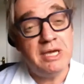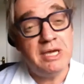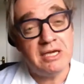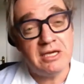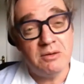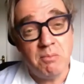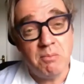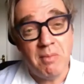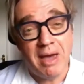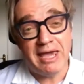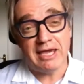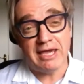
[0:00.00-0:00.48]
can
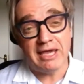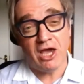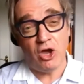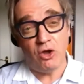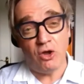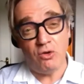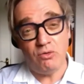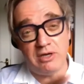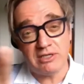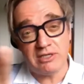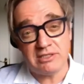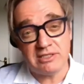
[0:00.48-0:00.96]
make
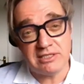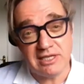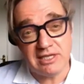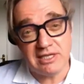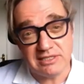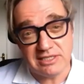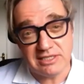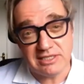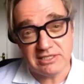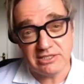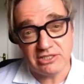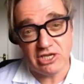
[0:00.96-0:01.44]
holistic
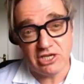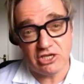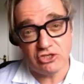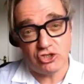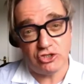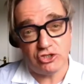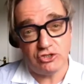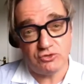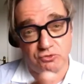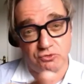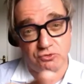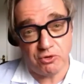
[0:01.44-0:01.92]

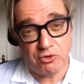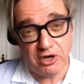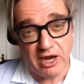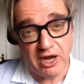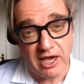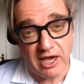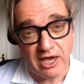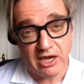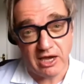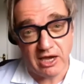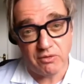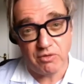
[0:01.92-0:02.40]
decisions for an
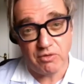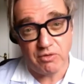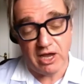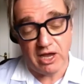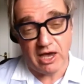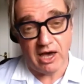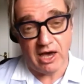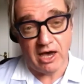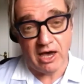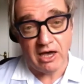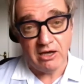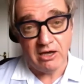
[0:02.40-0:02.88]

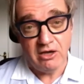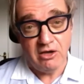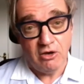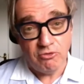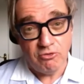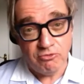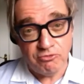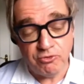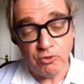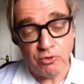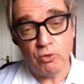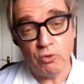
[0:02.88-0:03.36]
area
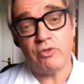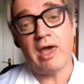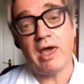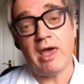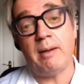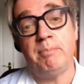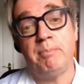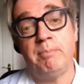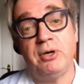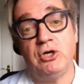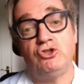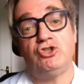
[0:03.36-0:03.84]
for
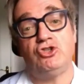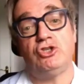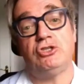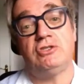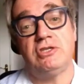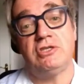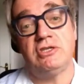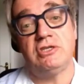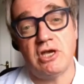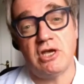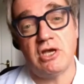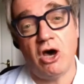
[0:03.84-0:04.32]
that budget
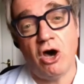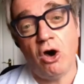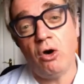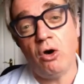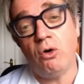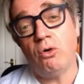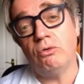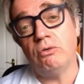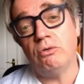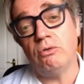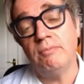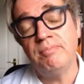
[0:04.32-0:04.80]
as a
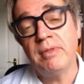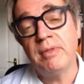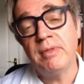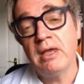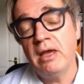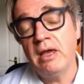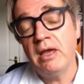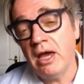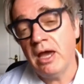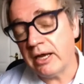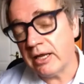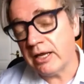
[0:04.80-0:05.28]
whole.
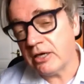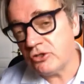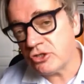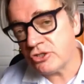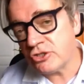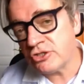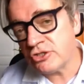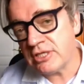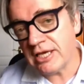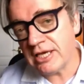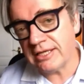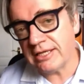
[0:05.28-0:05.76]
And I
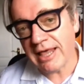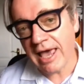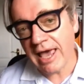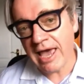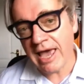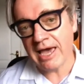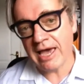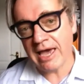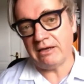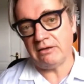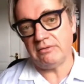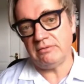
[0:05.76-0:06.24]
just think
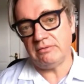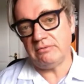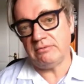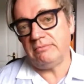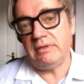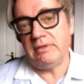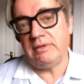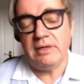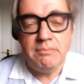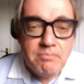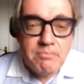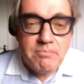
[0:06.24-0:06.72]
that
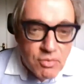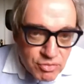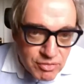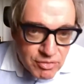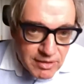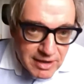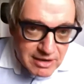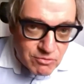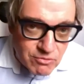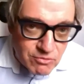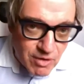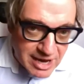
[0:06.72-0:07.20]

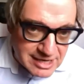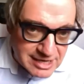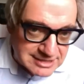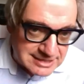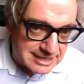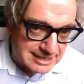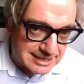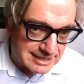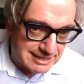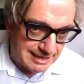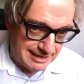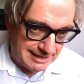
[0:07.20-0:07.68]

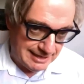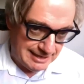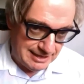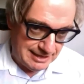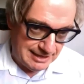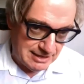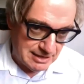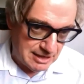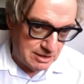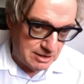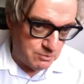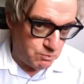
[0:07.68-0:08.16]
theoretically,
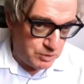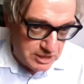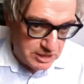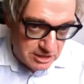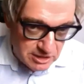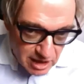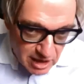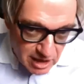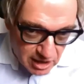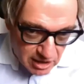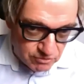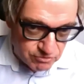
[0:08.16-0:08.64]
and we
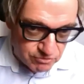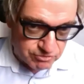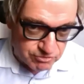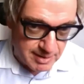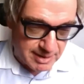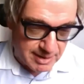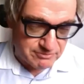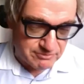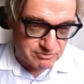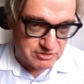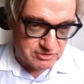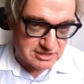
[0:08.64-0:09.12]
know from
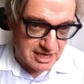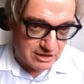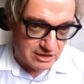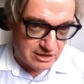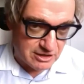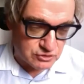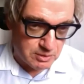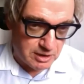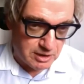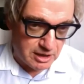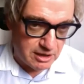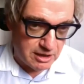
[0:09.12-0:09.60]
evidence
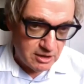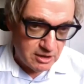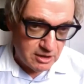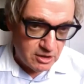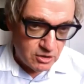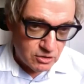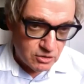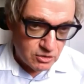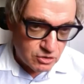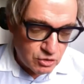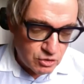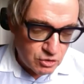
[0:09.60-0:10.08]
elsewhere,
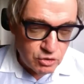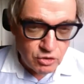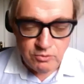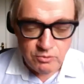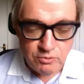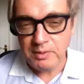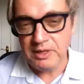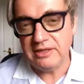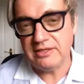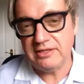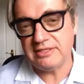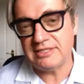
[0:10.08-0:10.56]
could
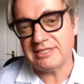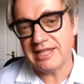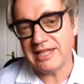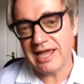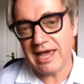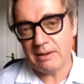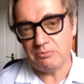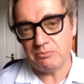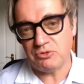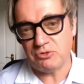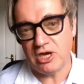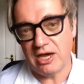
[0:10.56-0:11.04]
be the
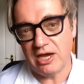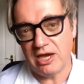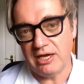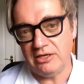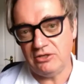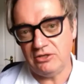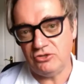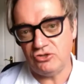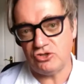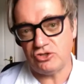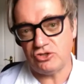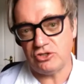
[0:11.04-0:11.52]
step
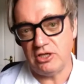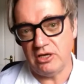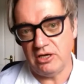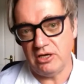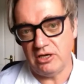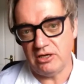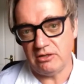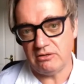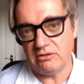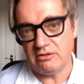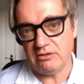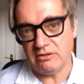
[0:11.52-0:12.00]
change that
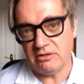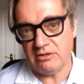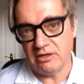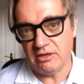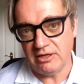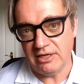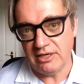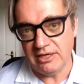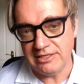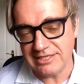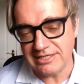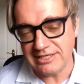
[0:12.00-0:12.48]

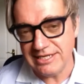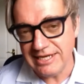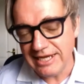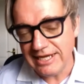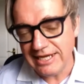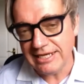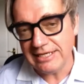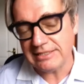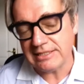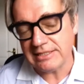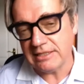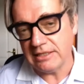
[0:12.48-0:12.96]
is
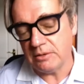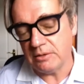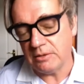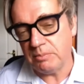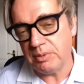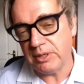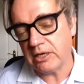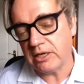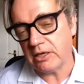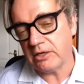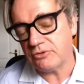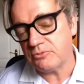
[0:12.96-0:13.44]
needed,
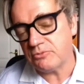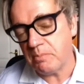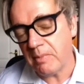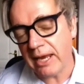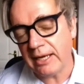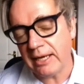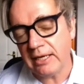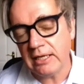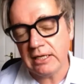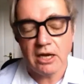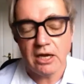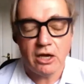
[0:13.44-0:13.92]
because
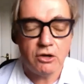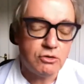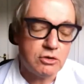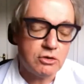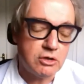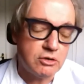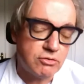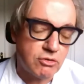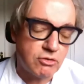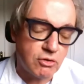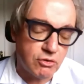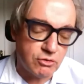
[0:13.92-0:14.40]
many local
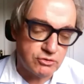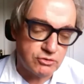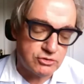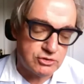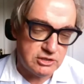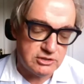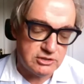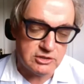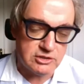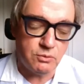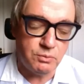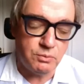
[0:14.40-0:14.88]

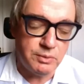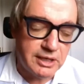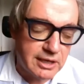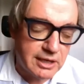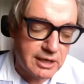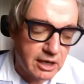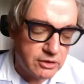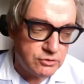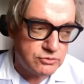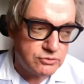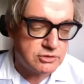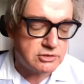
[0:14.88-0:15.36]
authorities that we
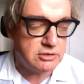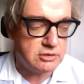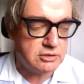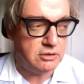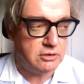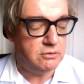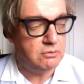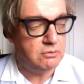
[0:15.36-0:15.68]
go to,